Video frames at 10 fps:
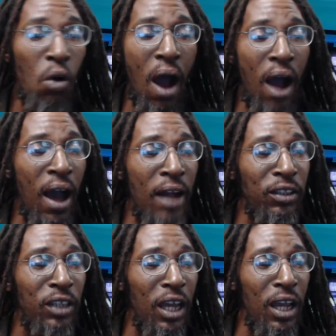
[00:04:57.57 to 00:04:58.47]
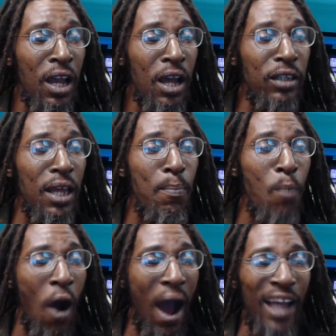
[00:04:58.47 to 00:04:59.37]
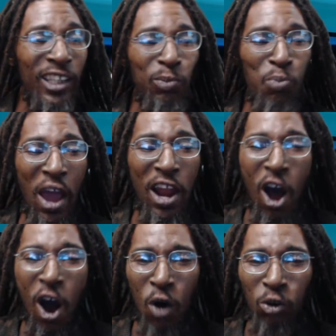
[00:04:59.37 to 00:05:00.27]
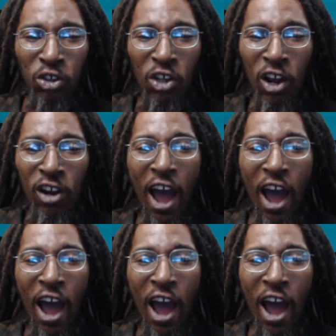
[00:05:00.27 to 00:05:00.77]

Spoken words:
You are going to the boy spread out